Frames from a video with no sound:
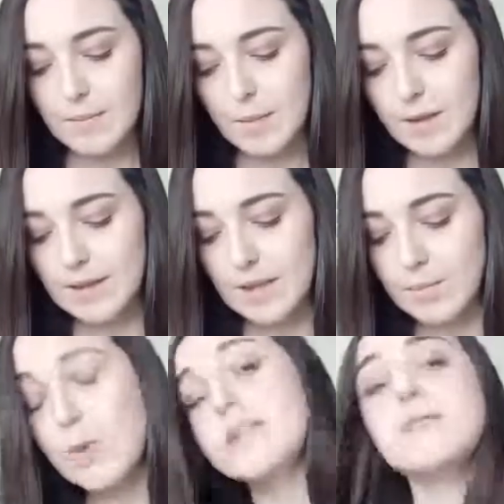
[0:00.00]
But the
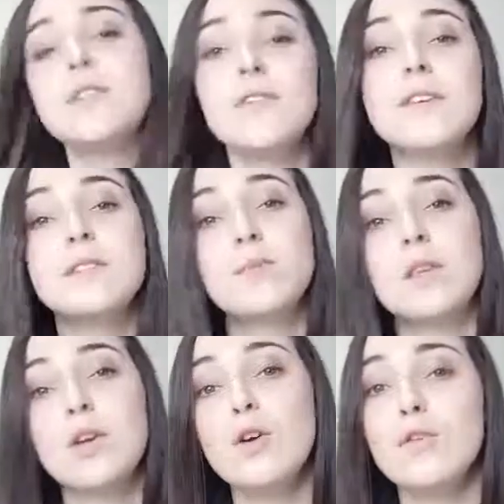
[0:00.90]
point of difference
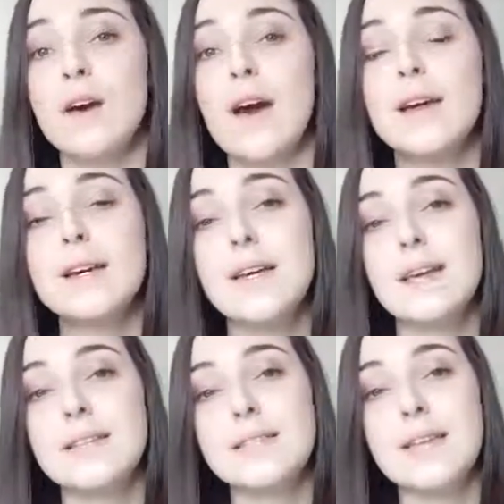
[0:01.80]
with QVAR
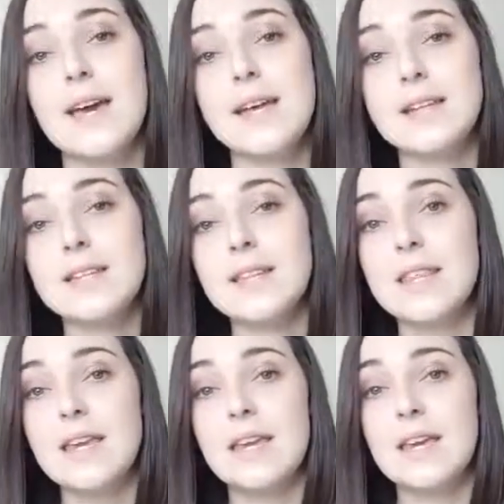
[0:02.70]
is that
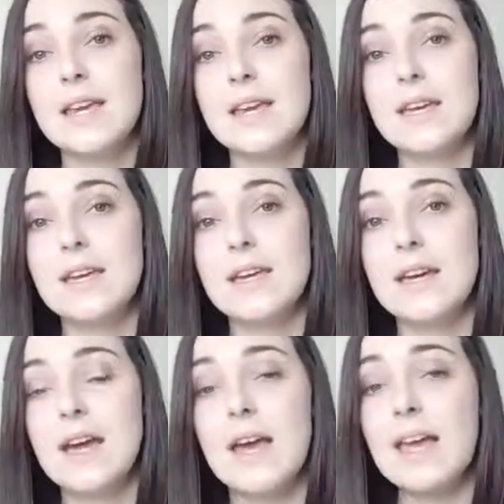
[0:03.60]
the